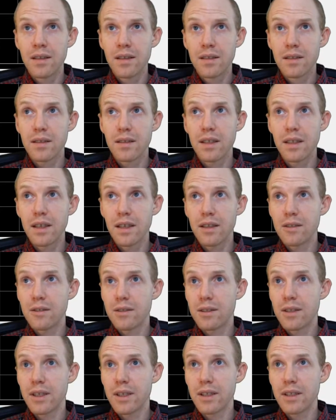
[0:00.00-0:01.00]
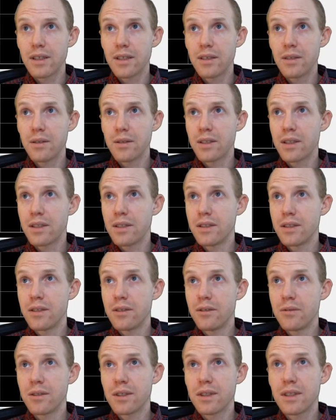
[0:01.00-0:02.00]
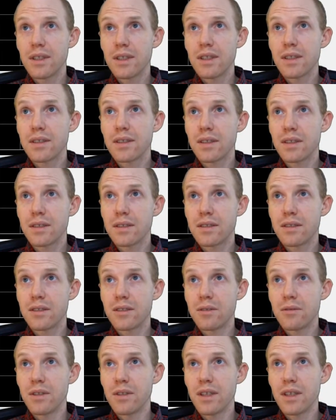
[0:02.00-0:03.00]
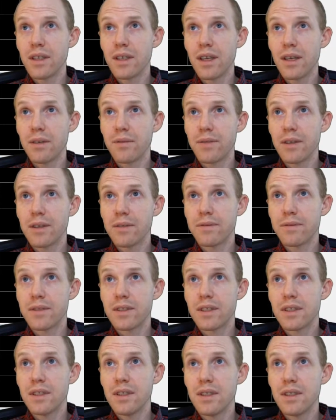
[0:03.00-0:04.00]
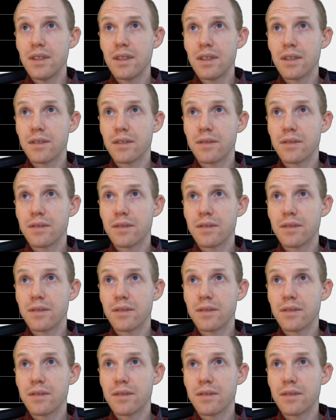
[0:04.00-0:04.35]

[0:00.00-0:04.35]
The other thing you can do with this is do the F F T.